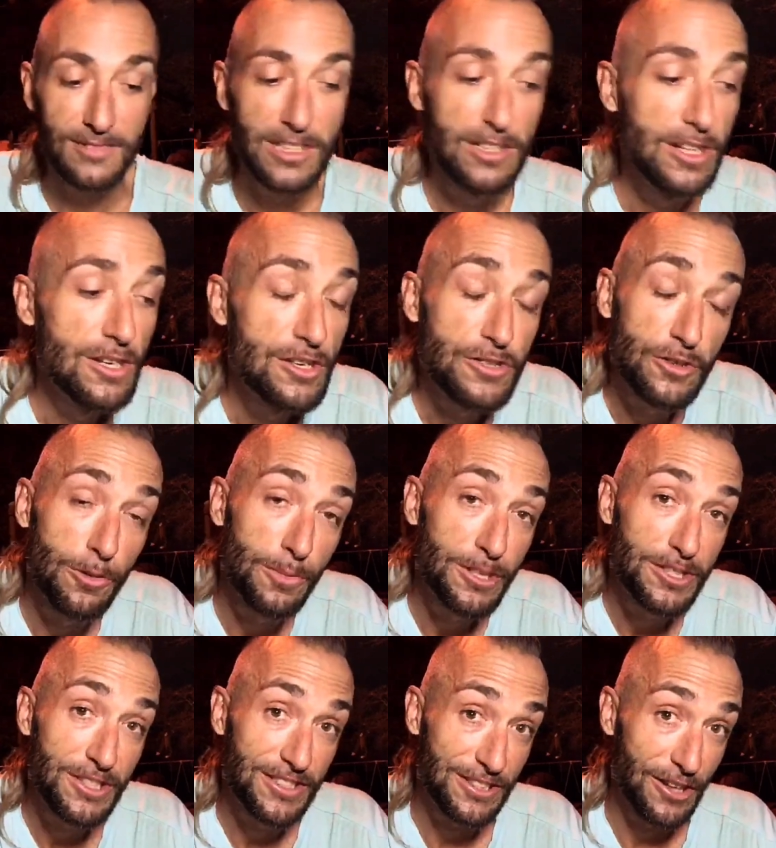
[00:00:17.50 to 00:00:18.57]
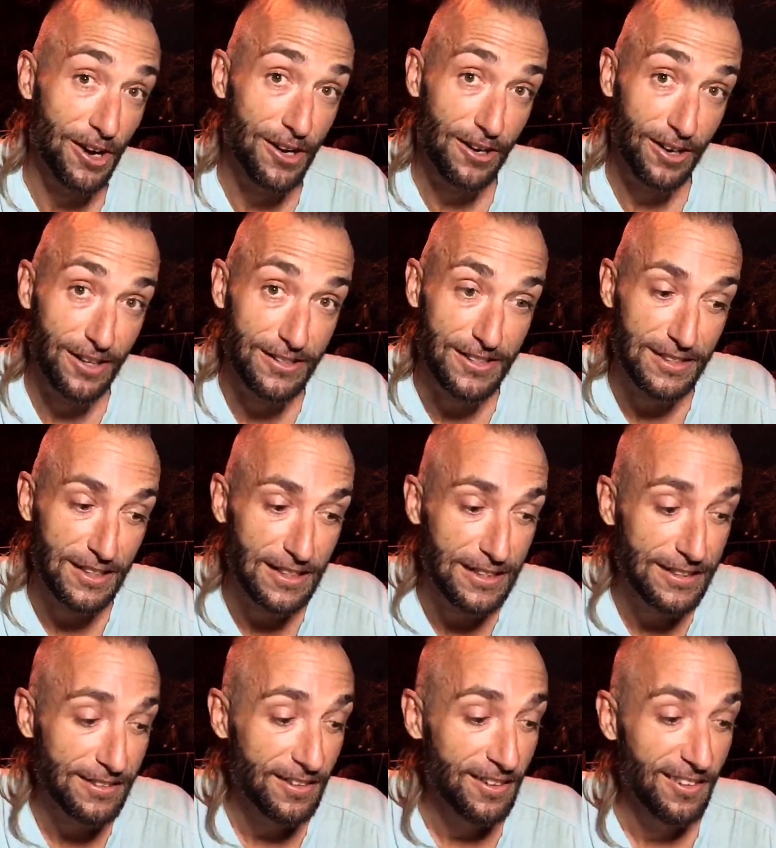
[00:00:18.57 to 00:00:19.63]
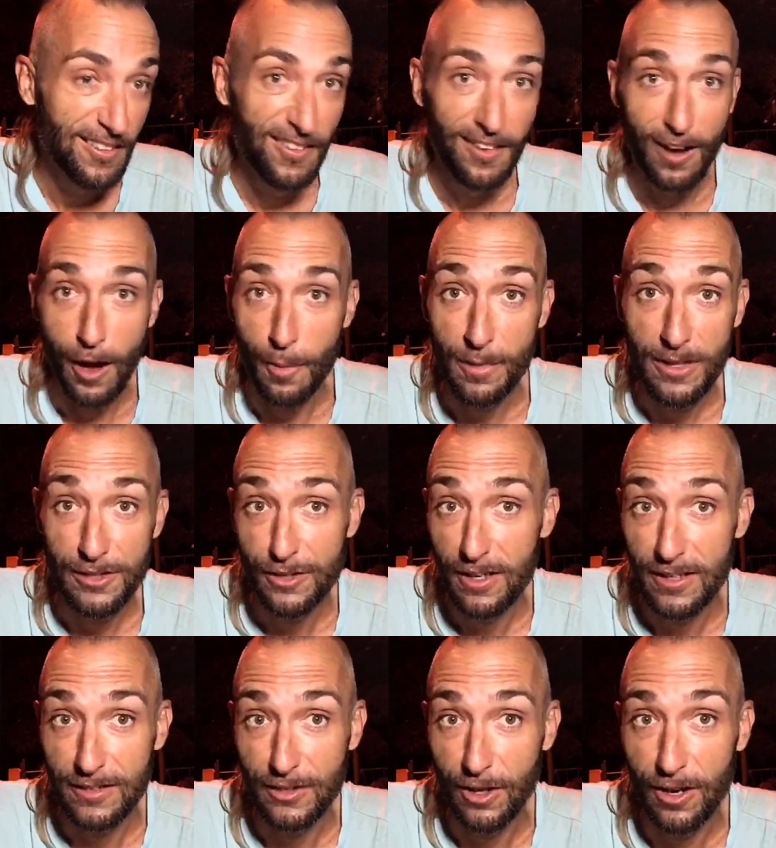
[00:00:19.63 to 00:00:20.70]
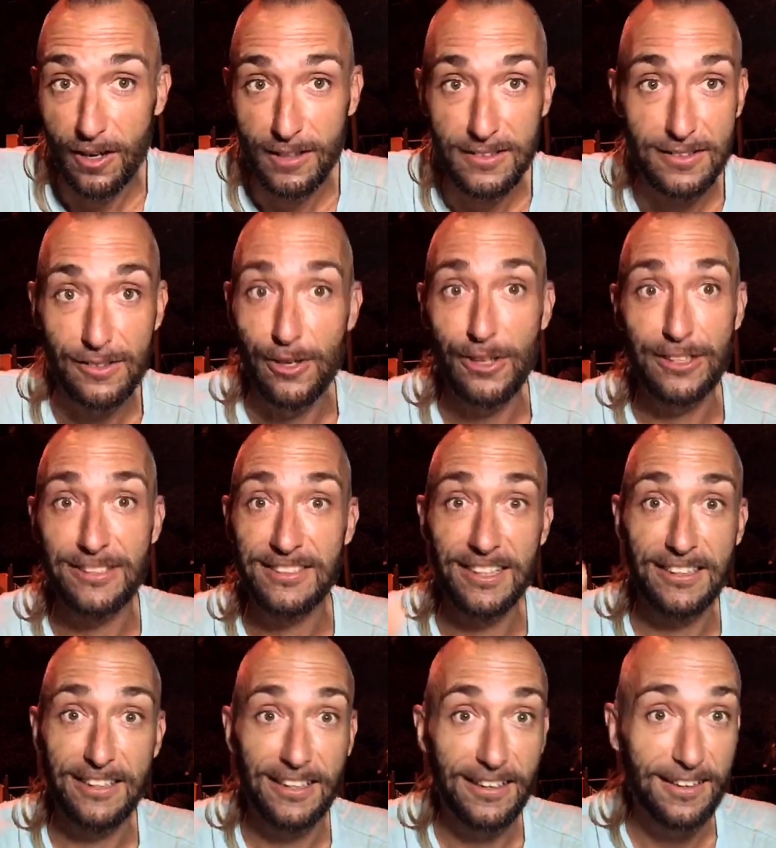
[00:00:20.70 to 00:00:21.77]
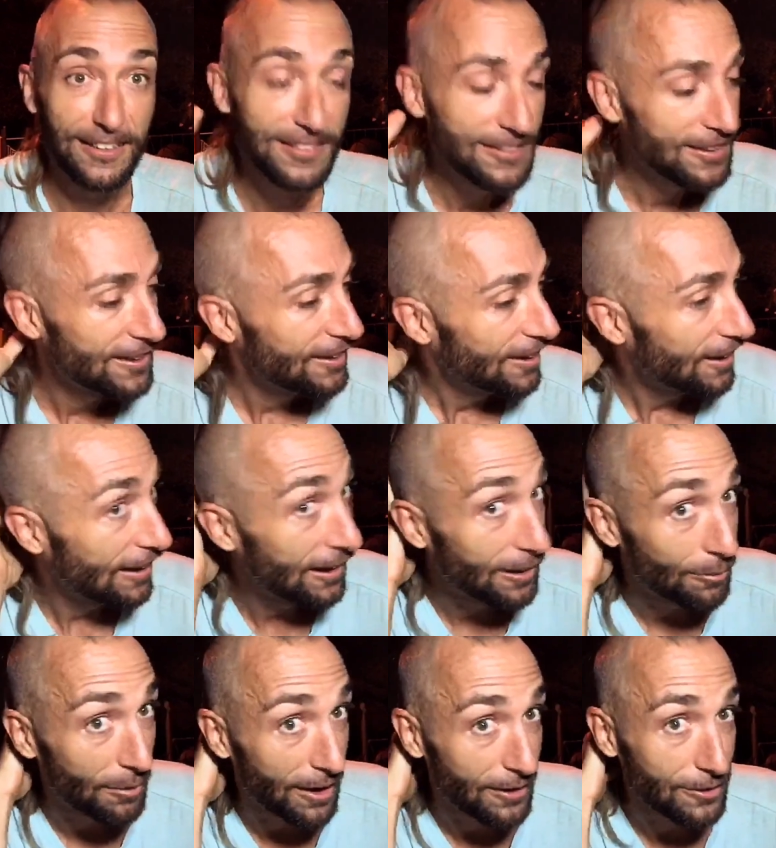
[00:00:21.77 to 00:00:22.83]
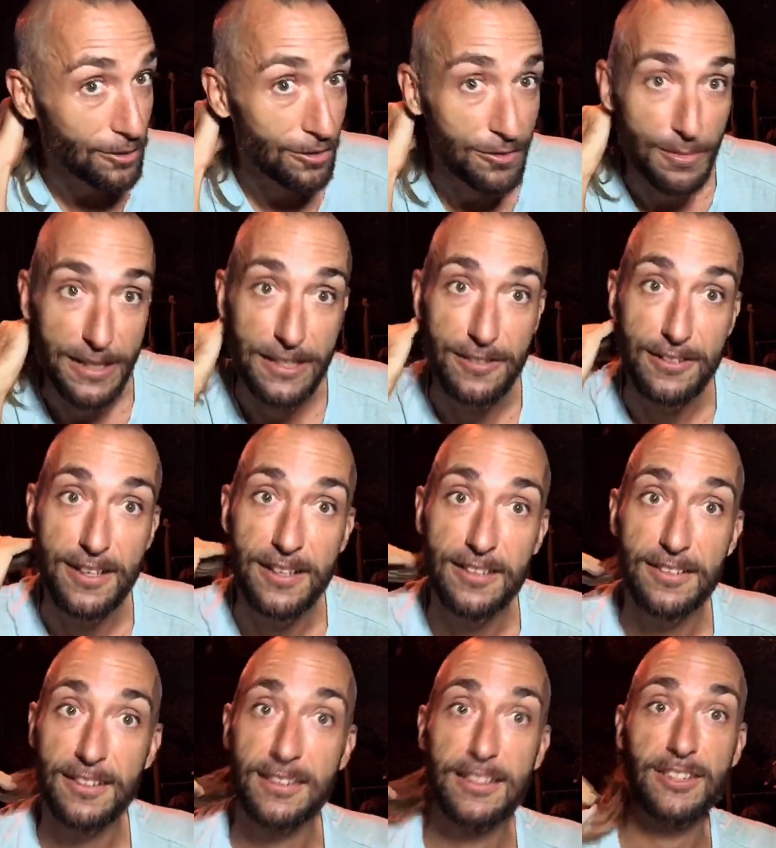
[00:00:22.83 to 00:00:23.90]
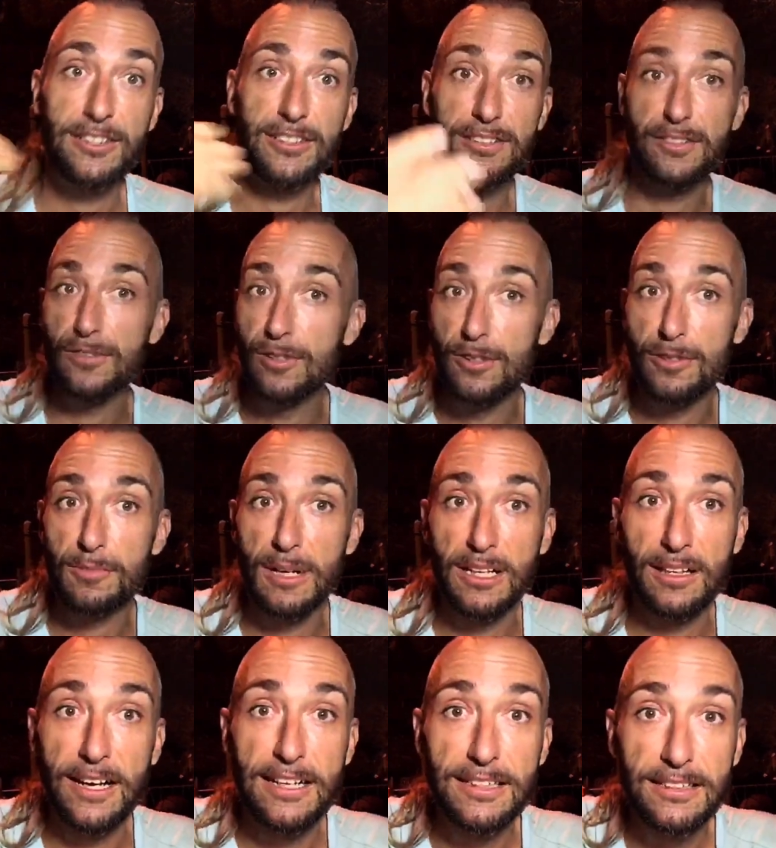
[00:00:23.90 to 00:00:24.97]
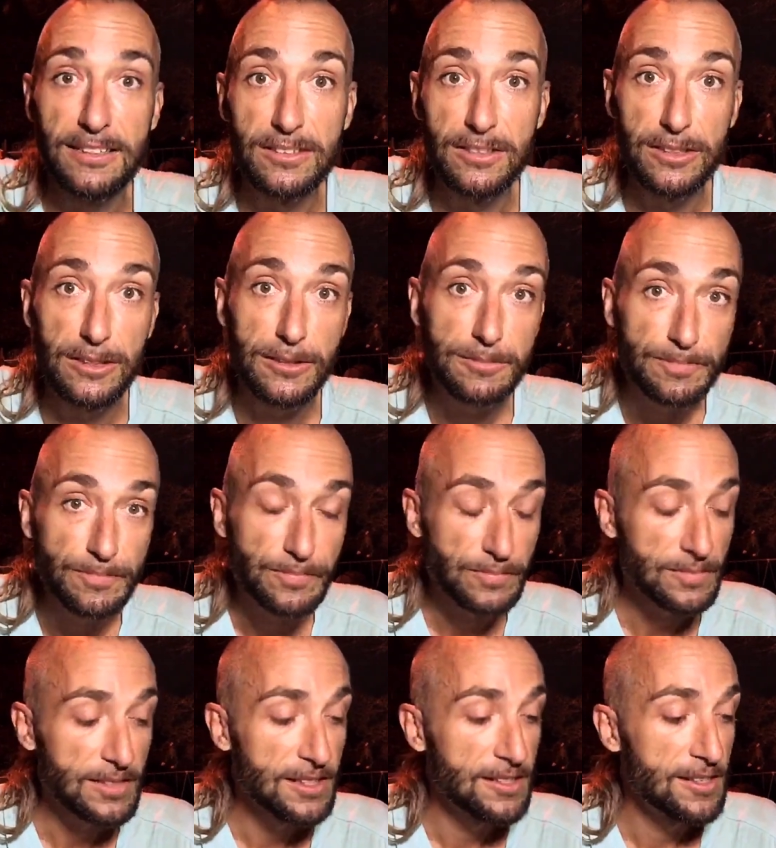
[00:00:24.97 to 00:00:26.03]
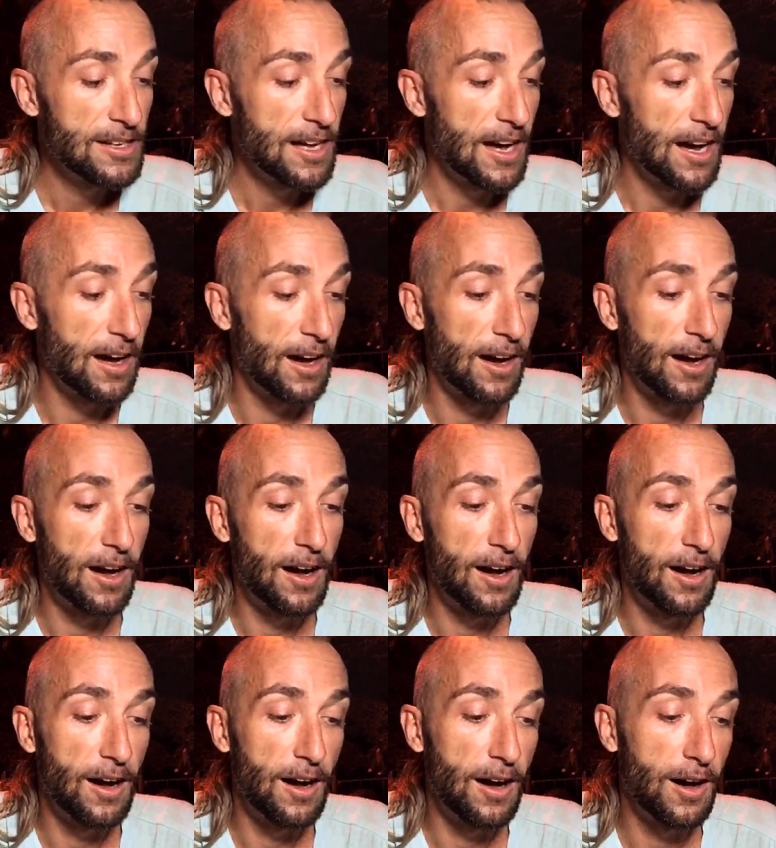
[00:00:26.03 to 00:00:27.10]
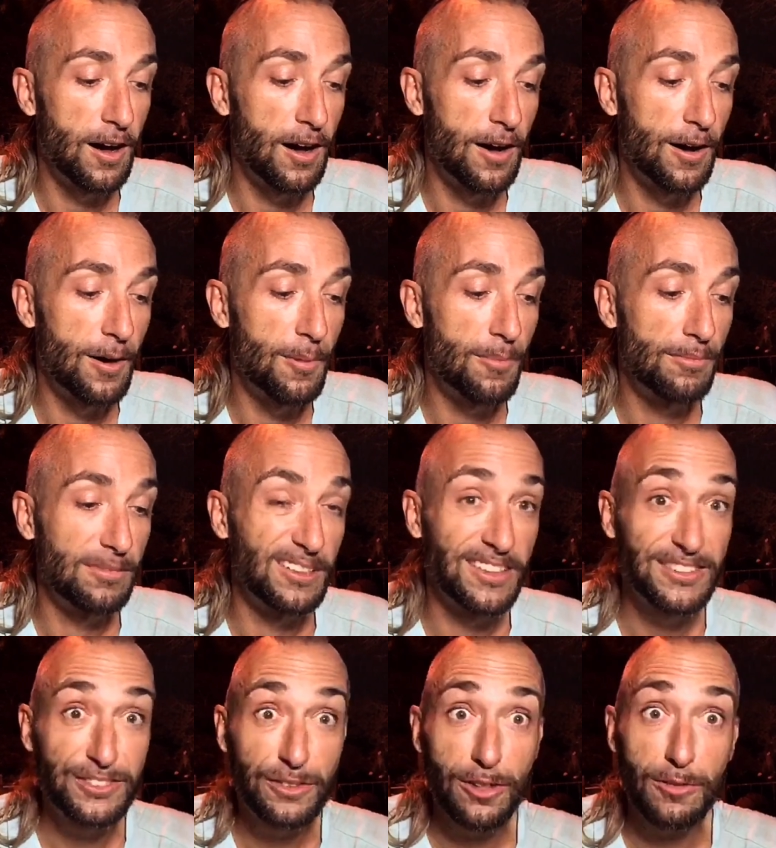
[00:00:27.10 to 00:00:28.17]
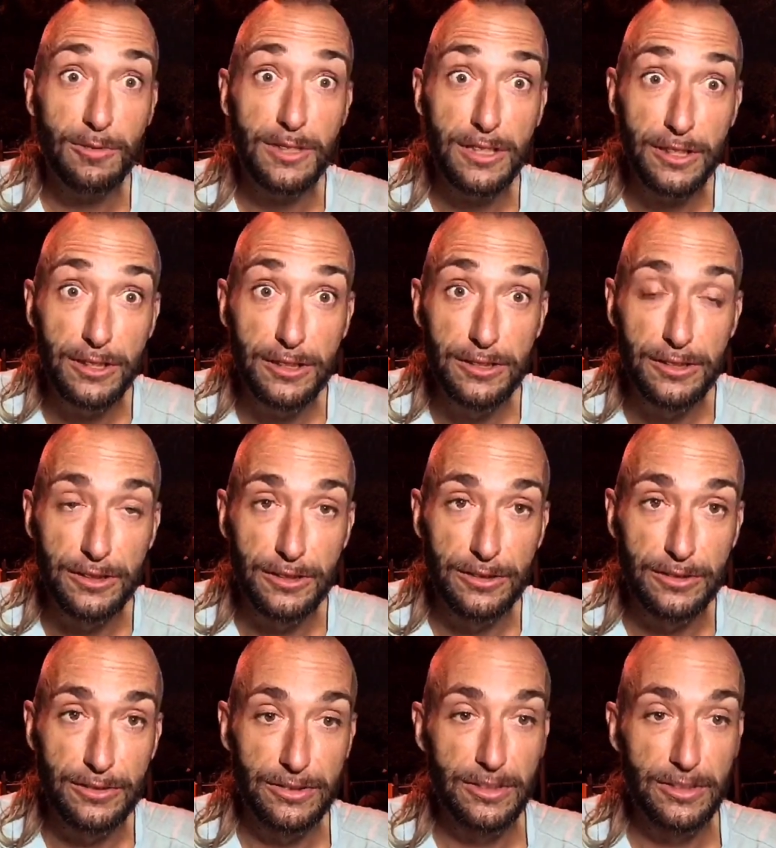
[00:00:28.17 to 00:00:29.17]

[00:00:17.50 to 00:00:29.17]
So much has gone on tonight. I'm gonna try to talk as long as I can. I don't know if my internet connection is good or my lighting is good. Let's start with the good news.